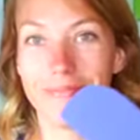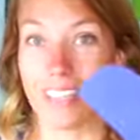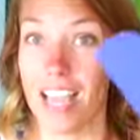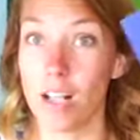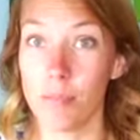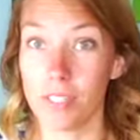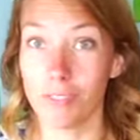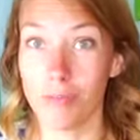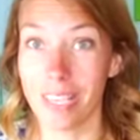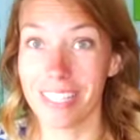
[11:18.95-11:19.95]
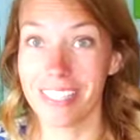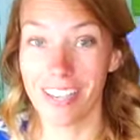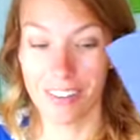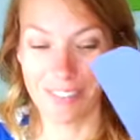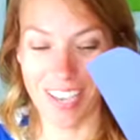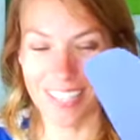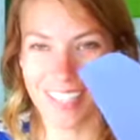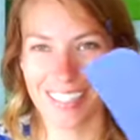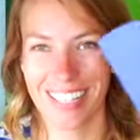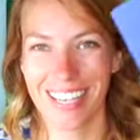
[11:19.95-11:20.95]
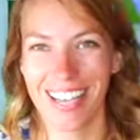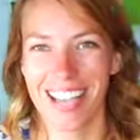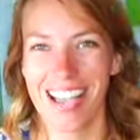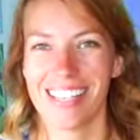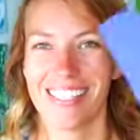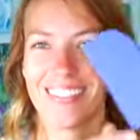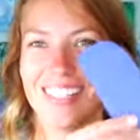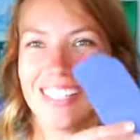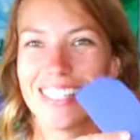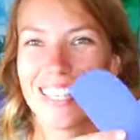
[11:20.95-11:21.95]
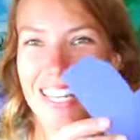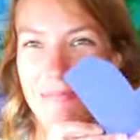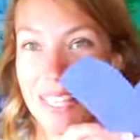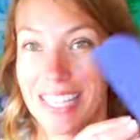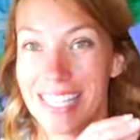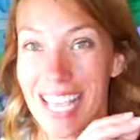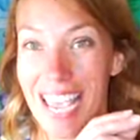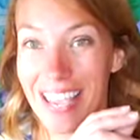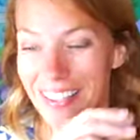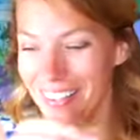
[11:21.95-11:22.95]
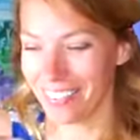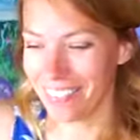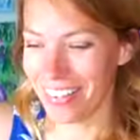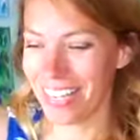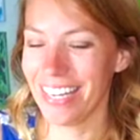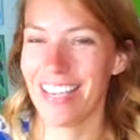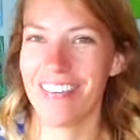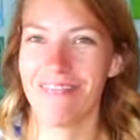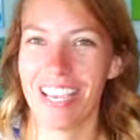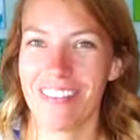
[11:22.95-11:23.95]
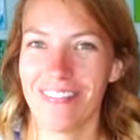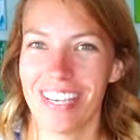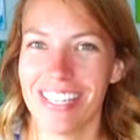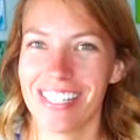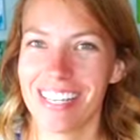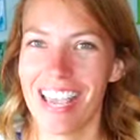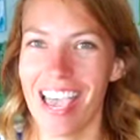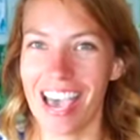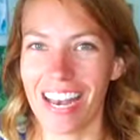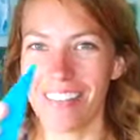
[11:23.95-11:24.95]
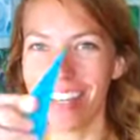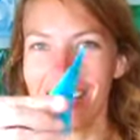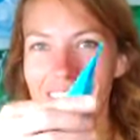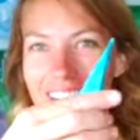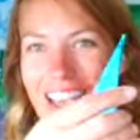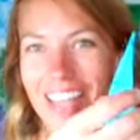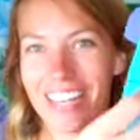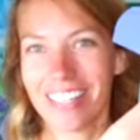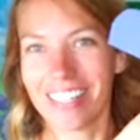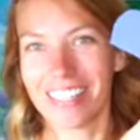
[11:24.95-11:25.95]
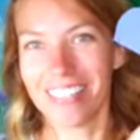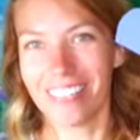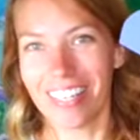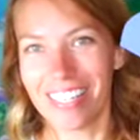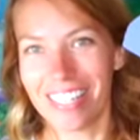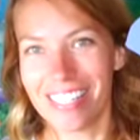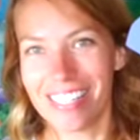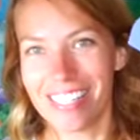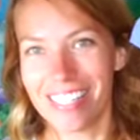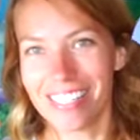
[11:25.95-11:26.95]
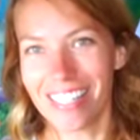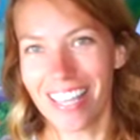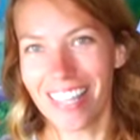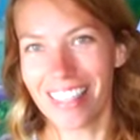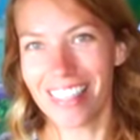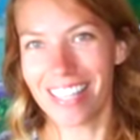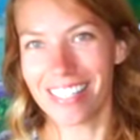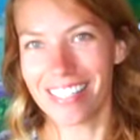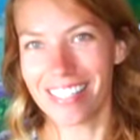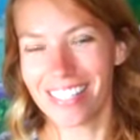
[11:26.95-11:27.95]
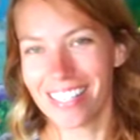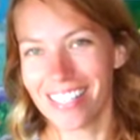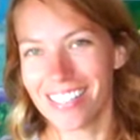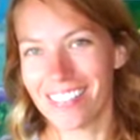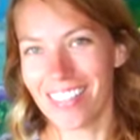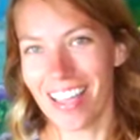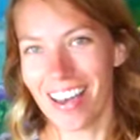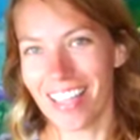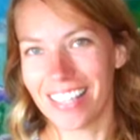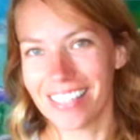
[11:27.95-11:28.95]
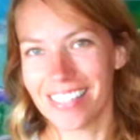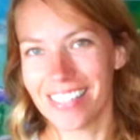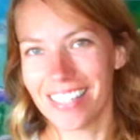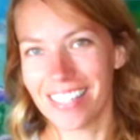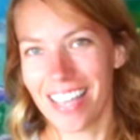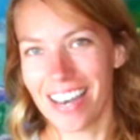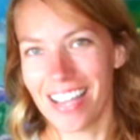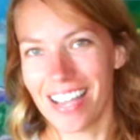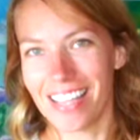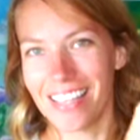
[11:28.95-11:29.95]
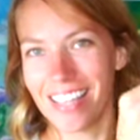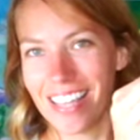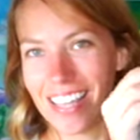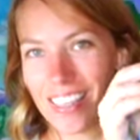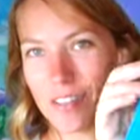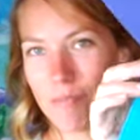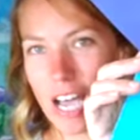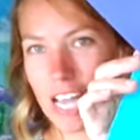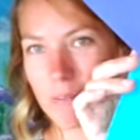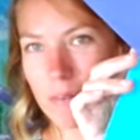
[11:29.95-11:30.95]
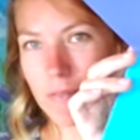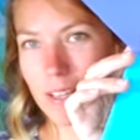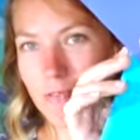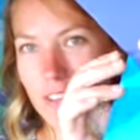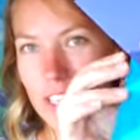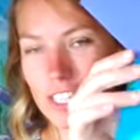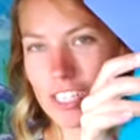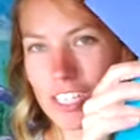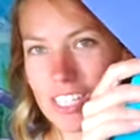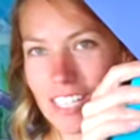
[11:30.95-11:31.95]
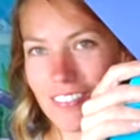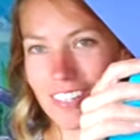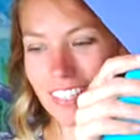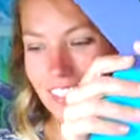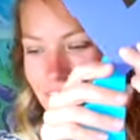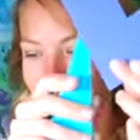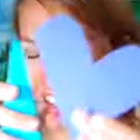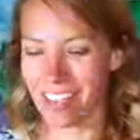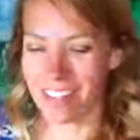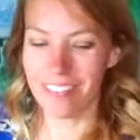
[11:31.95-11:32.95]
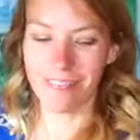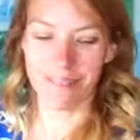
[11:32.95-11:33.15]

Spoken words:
Helps if you make the sound effects. So this is going to be the tail fin of my fish, and I'm going to go ahead and glue it just like this so that I can stick that on the bottom of my fish to give it a little tail.